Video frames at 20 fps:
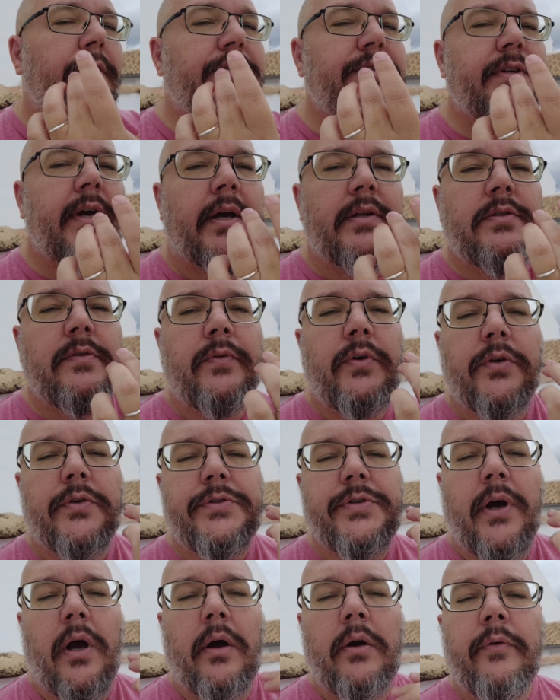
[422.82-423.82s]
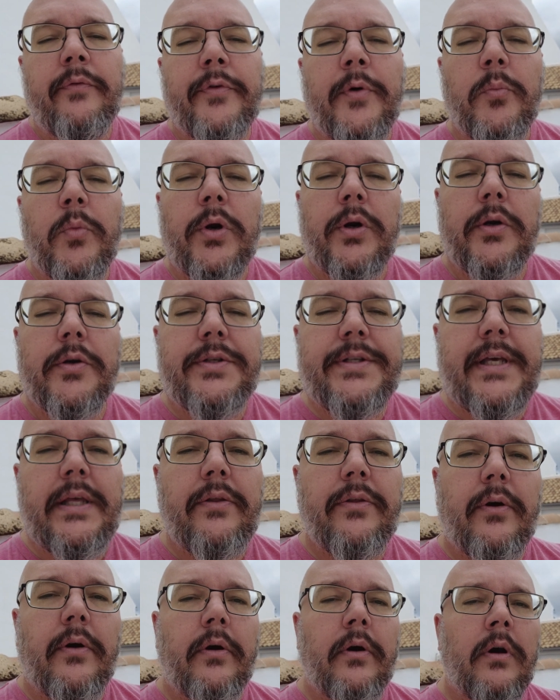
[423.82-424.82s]
the sides of your tongue from where your
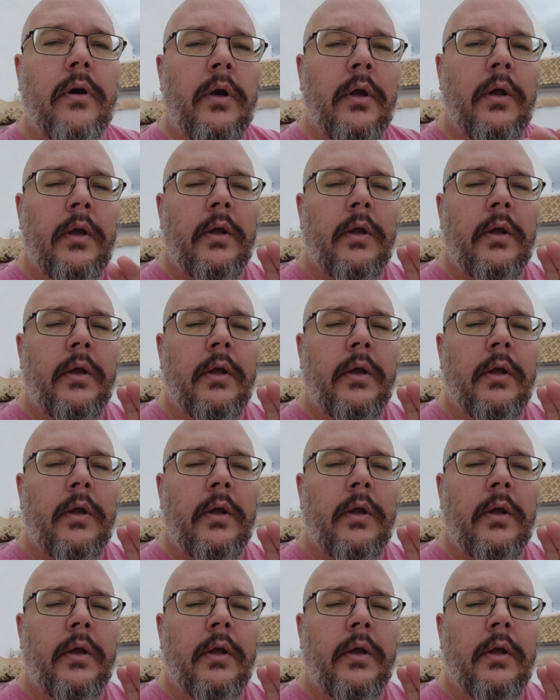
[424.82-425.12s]
teeth are.